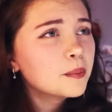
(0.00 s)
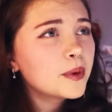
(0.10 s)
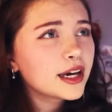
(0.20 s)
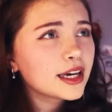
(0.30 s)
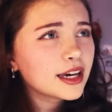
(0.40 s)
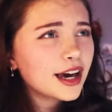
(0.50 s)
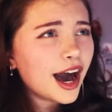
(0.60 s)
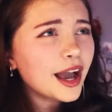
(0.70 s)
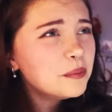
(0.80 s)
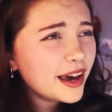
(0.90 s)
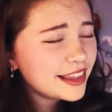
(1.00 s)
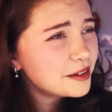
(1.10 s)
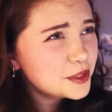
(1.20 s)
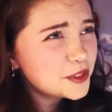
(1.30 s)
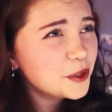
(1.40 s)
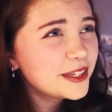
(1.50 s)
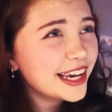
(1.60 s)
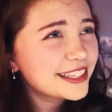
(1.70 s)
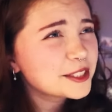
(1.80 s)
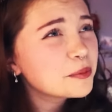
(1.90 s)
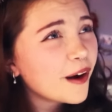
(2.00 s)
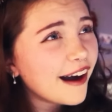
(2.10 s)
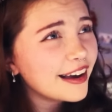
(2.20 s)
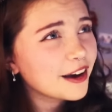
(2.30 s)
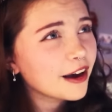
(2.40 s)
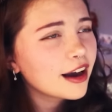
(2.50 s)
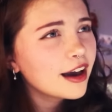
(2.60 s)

But I met them 2 days prior.